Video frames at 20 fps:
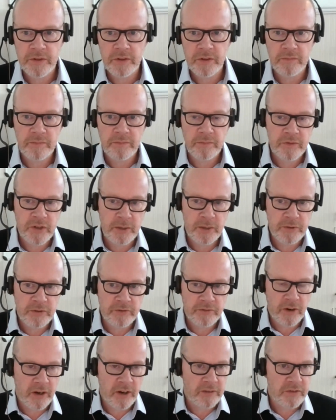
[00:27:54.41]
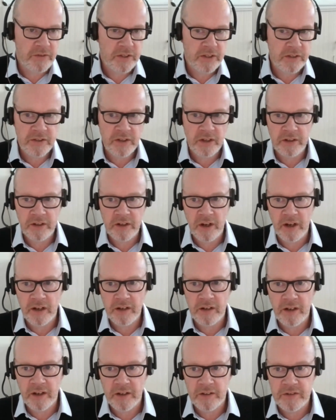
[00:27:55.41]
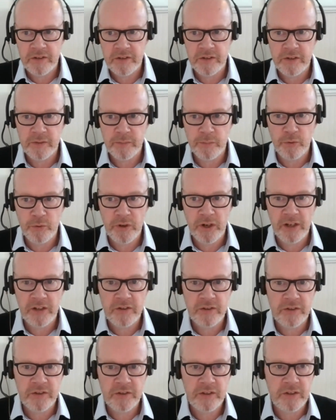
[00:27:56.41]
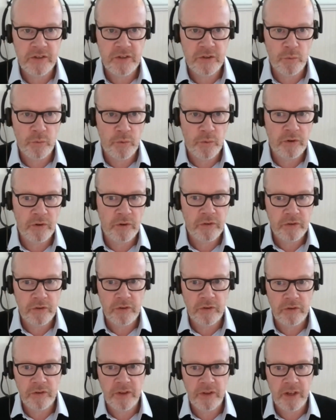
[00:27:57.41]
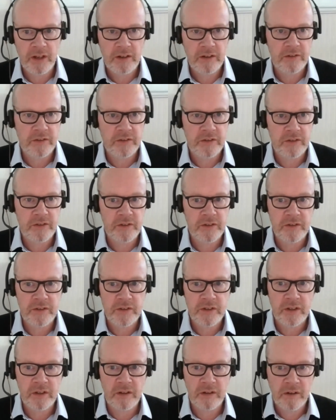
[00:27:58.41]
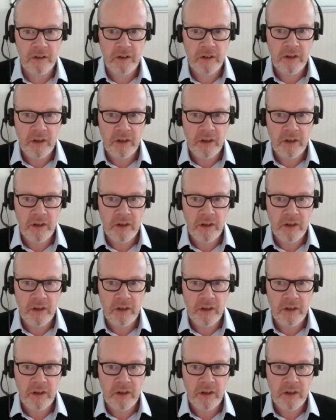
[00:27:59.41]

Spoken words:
So Chapter 5 sets out guidelines to support agencies to work through that consistency, and